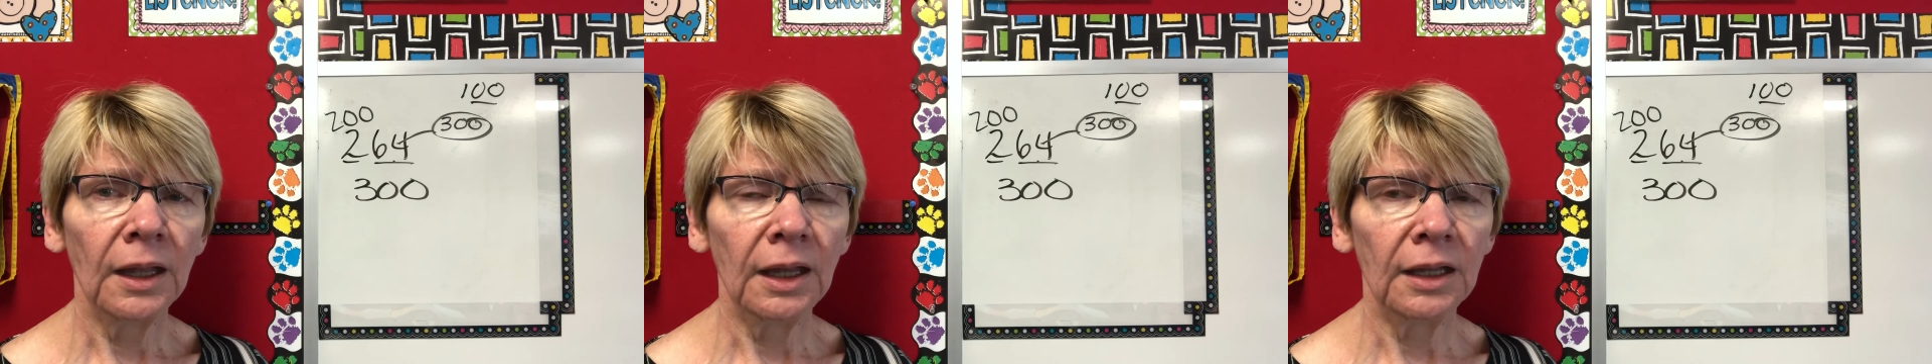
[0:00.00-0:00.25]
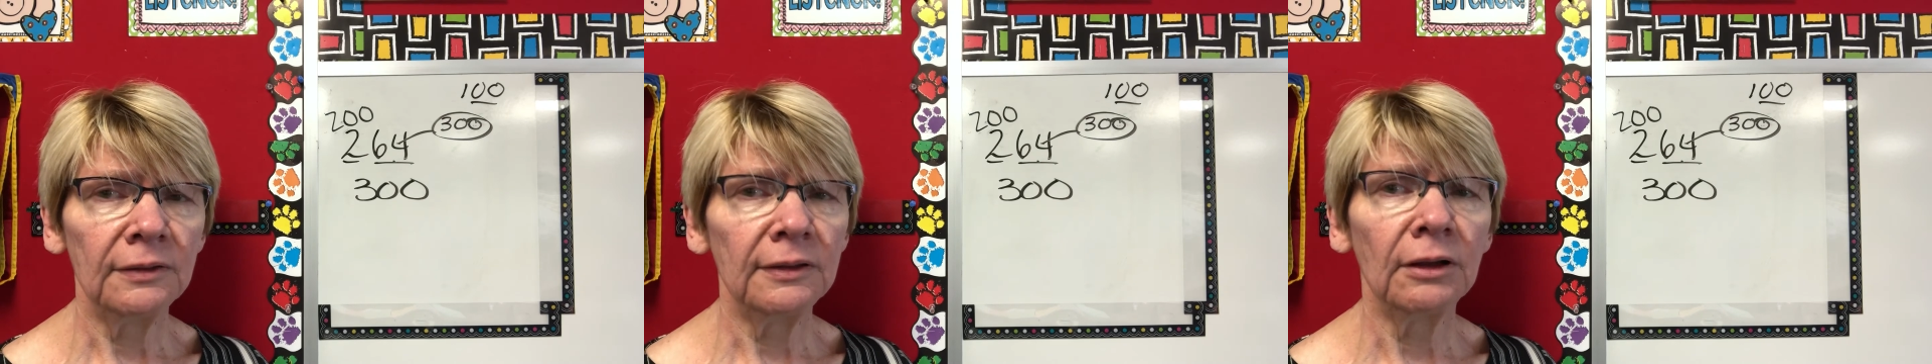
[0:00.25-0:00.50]

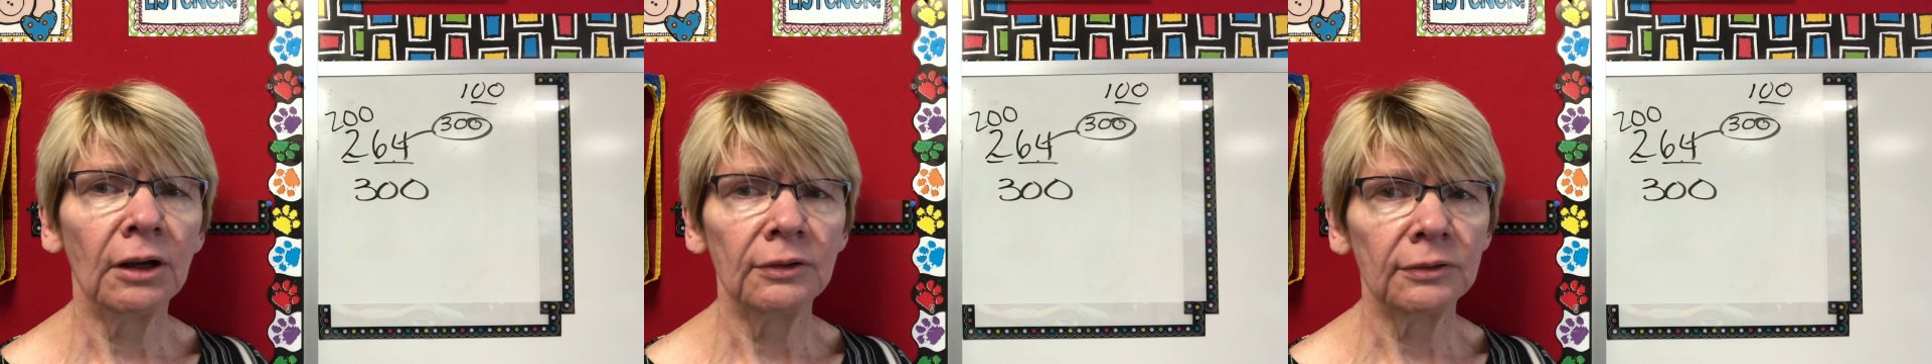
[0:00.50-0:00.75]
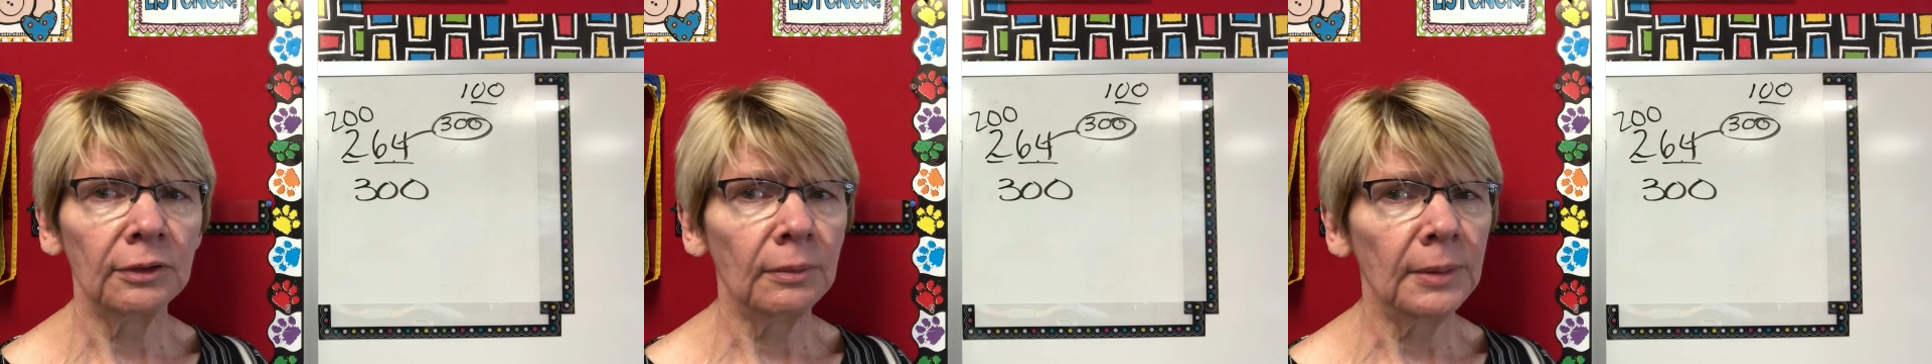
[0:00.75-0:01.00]
And there are
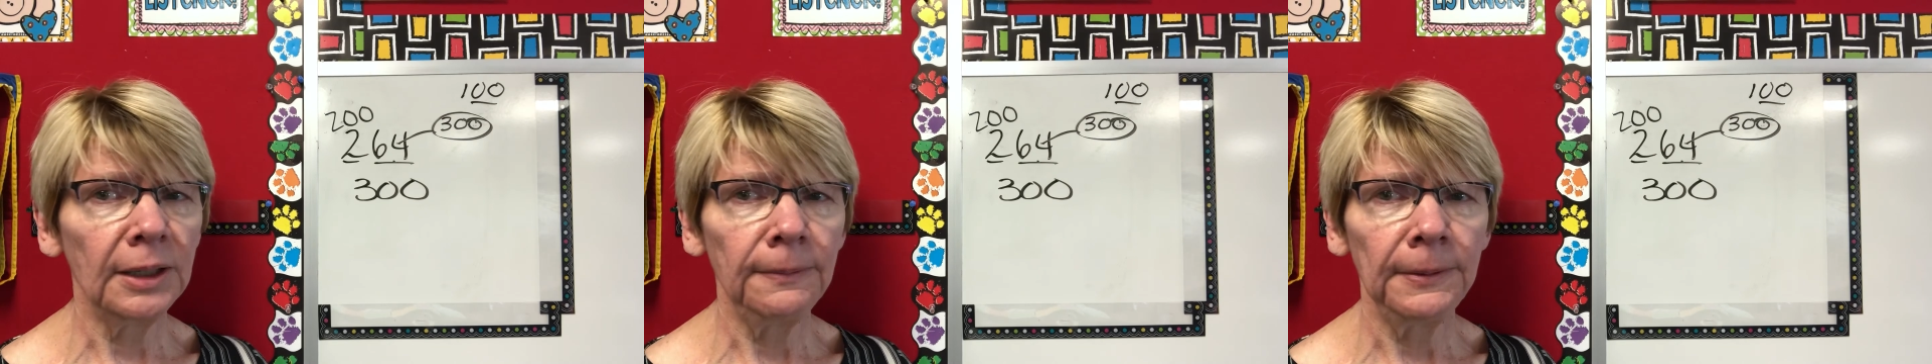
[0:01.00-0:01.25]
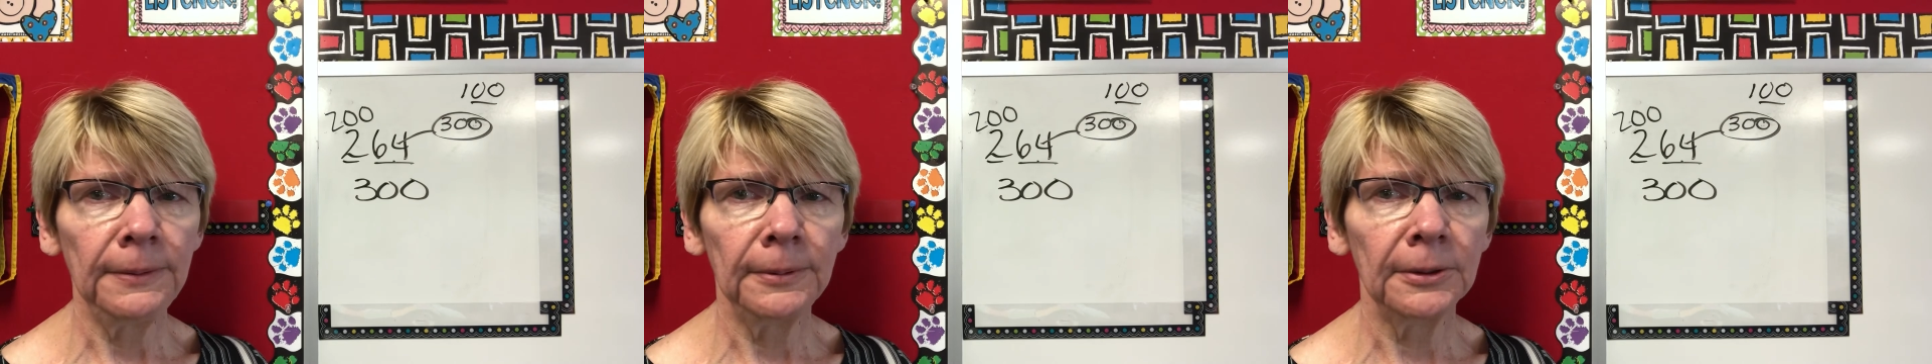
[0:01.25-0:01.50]
so many
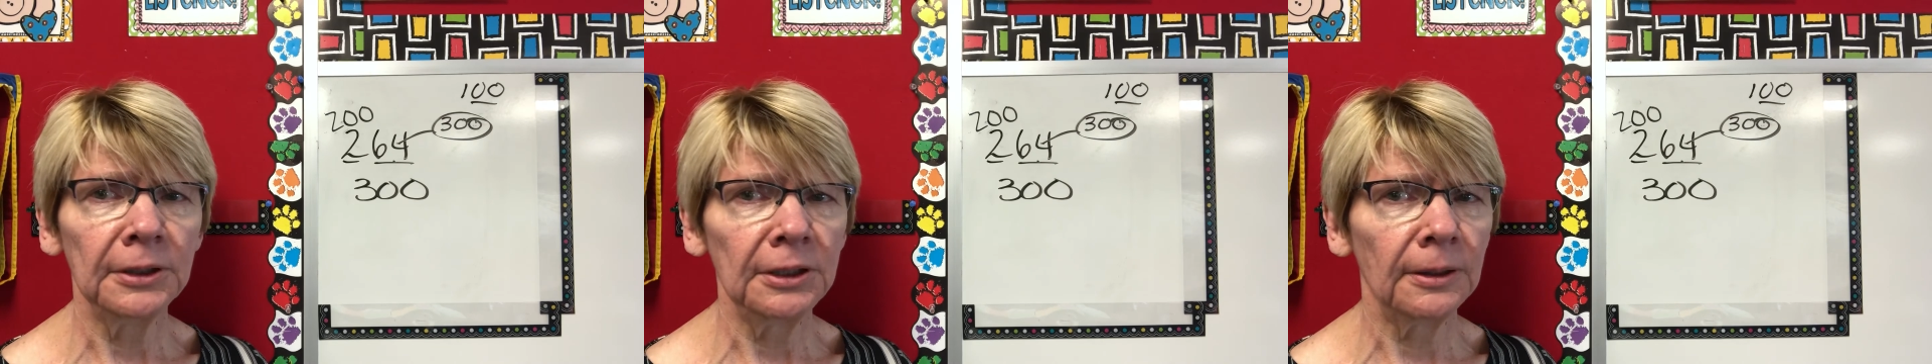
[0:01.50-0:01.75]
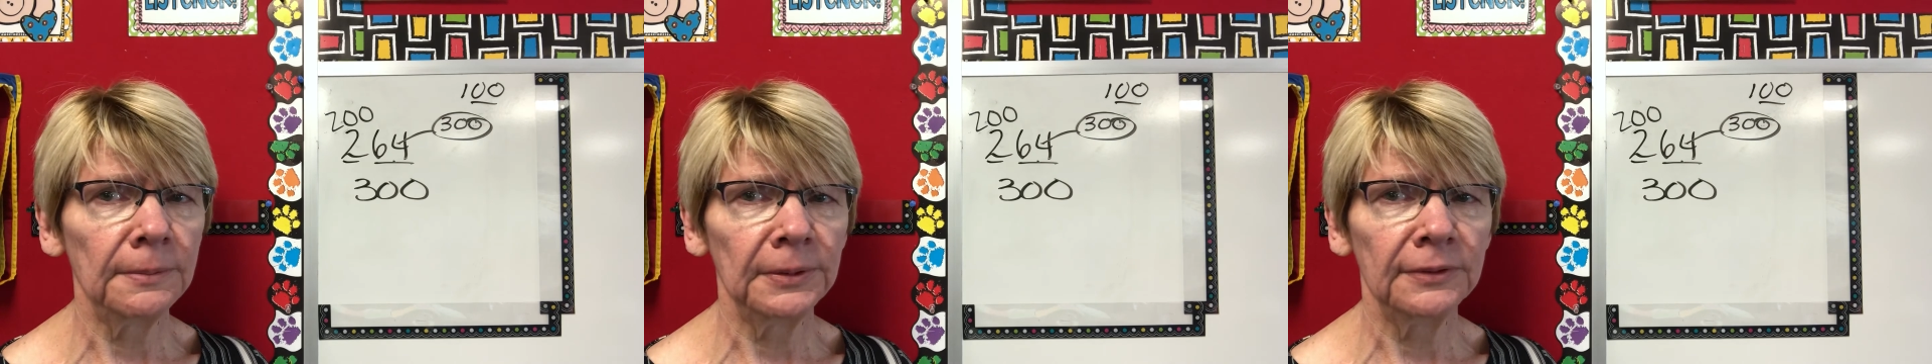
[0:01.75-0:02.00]
people
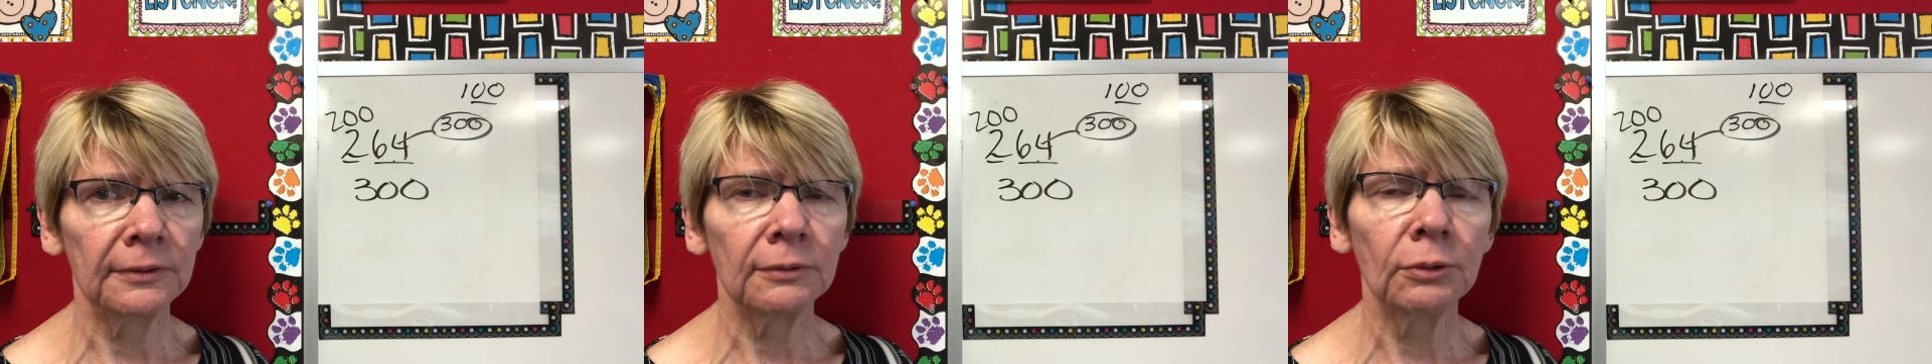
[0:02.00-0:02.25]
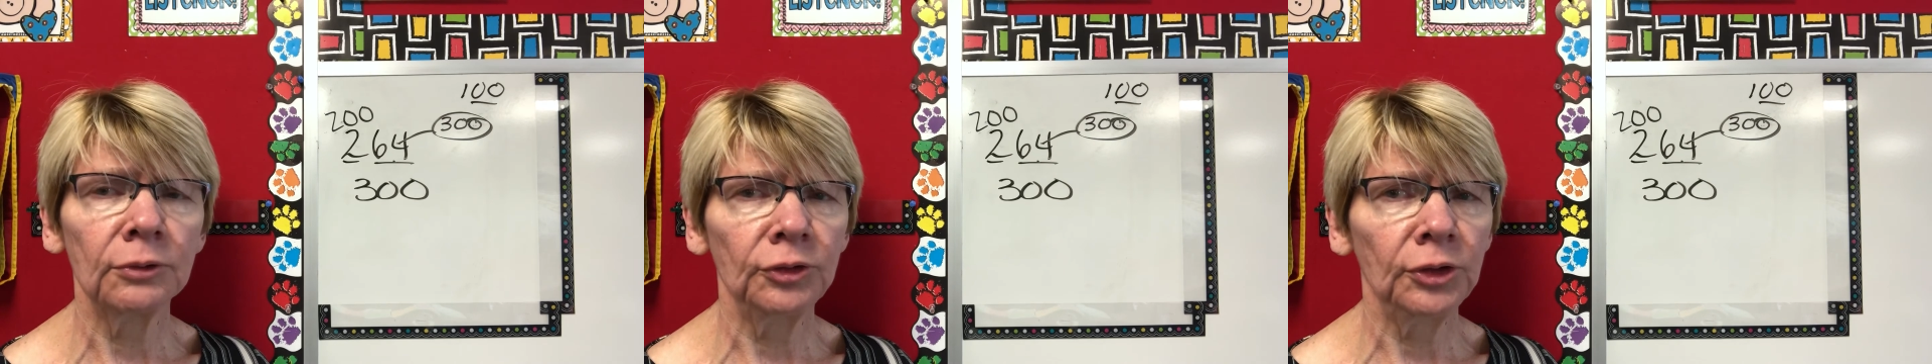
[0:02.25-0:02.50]
here up at
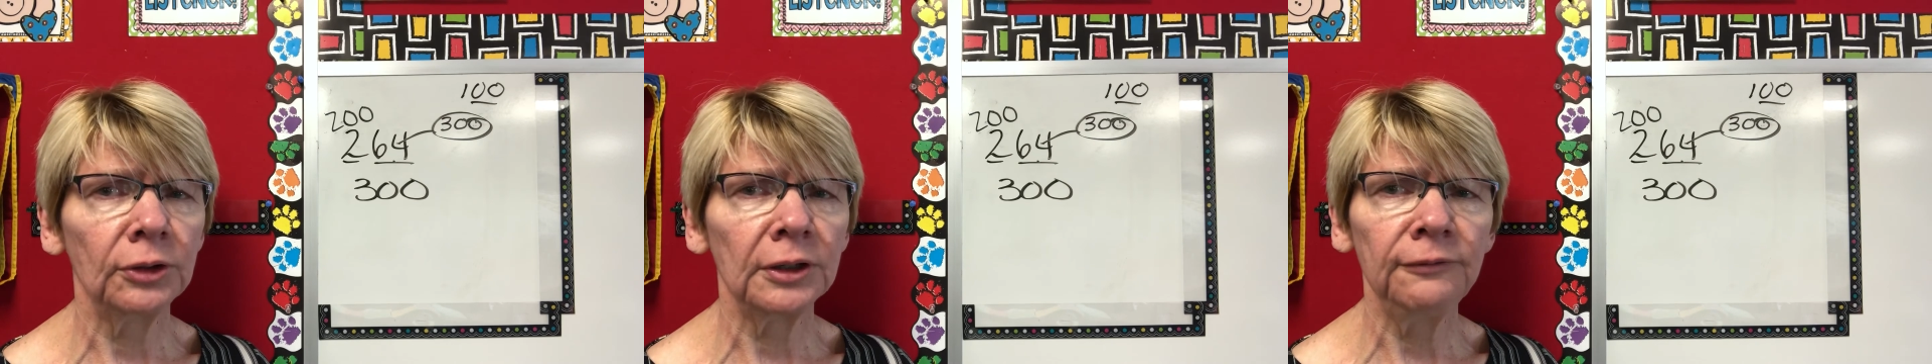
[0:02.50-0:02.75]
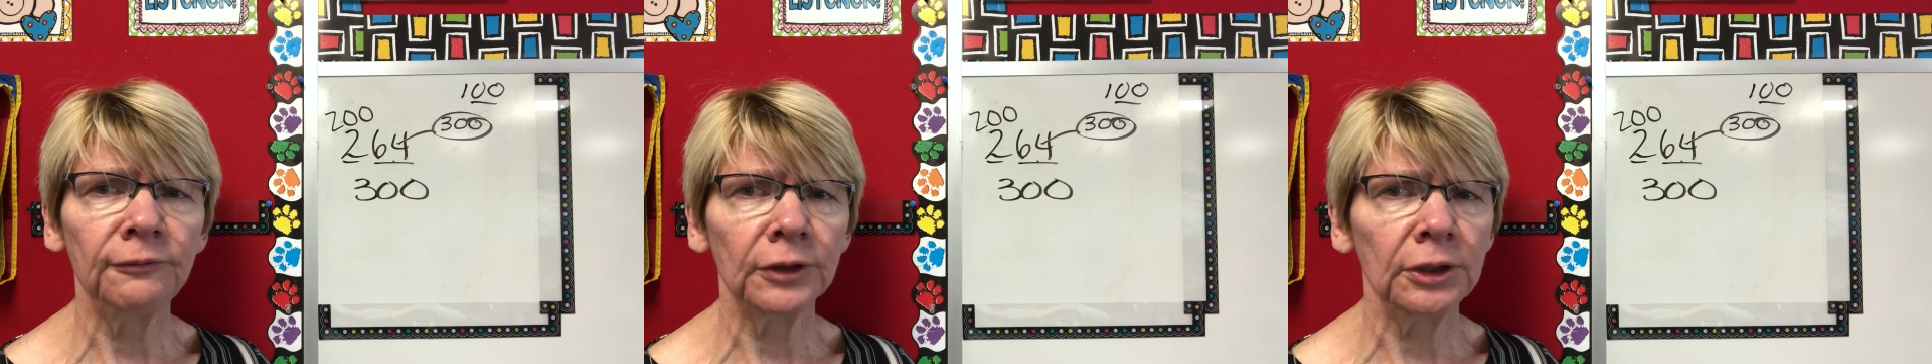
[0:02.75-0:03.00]
school
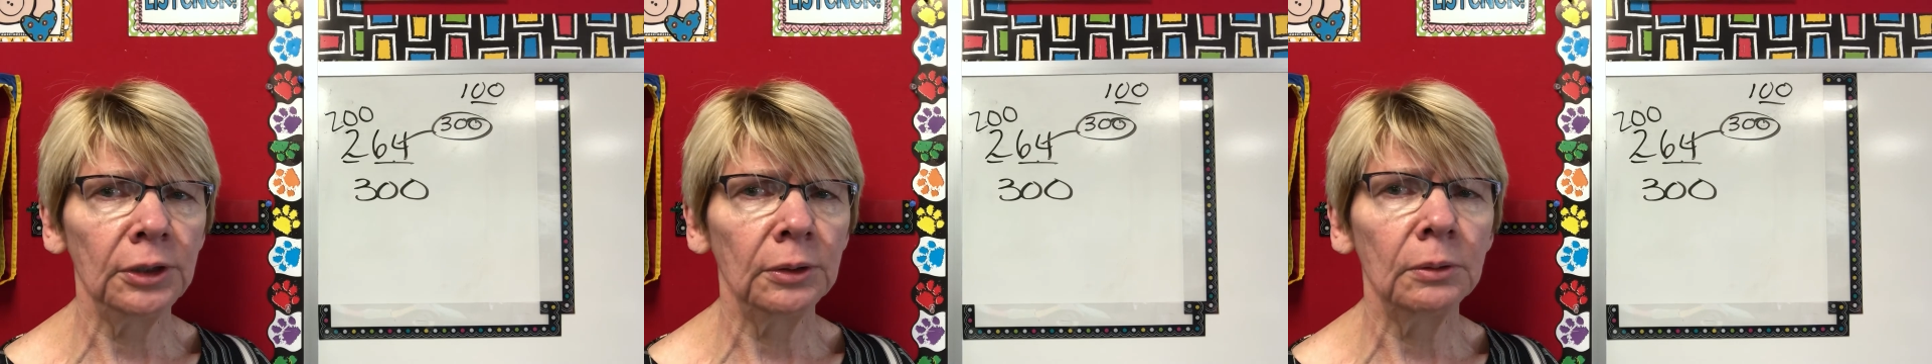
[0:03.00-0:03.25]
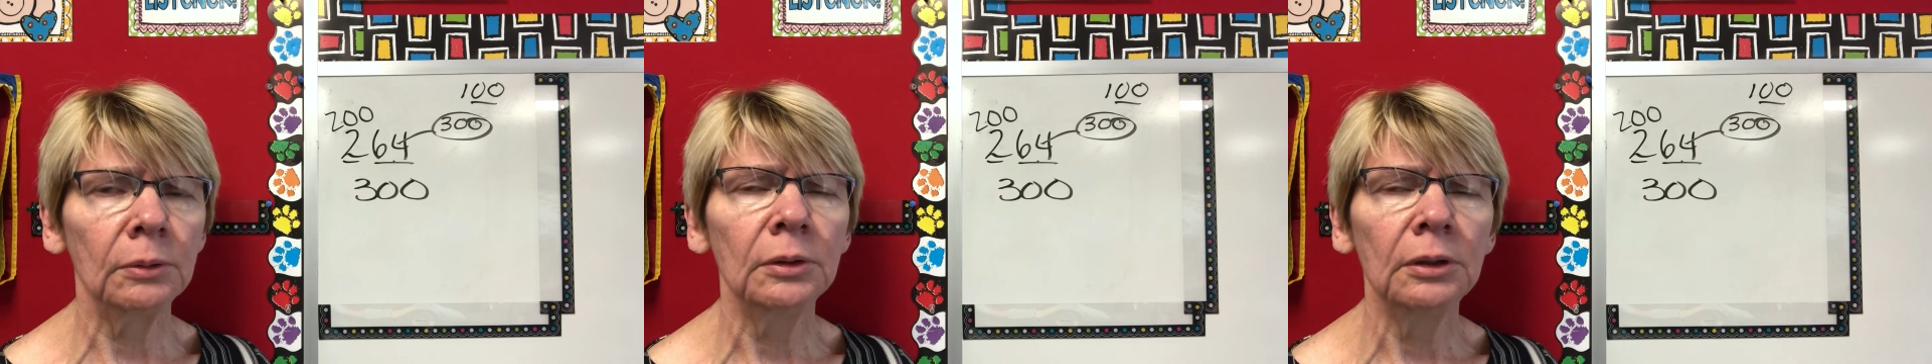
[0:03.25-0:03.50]
cheering for
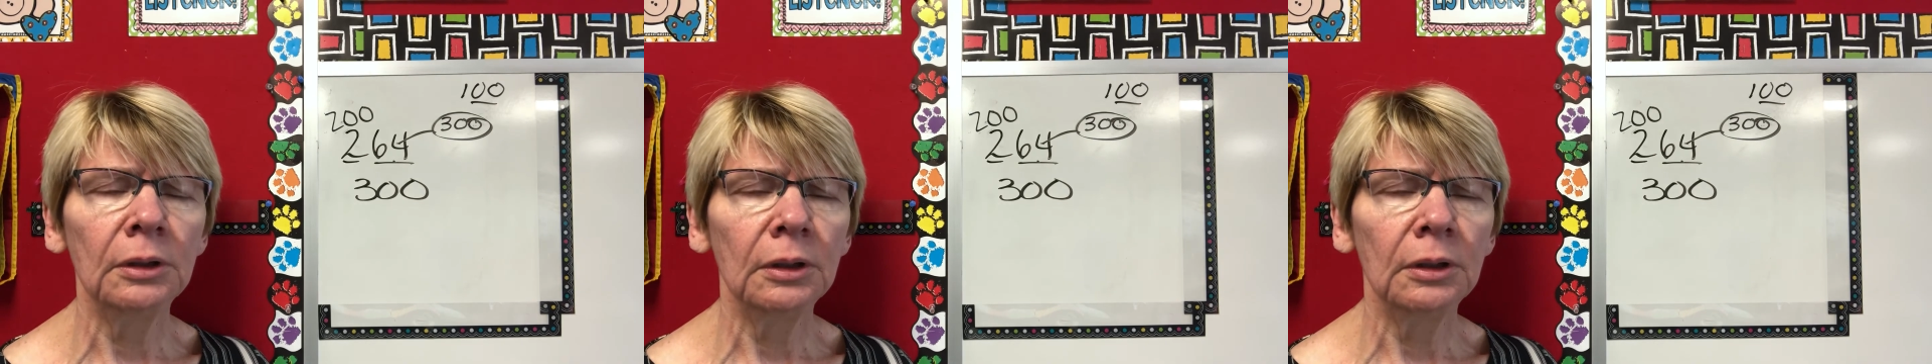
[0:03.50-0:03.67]
you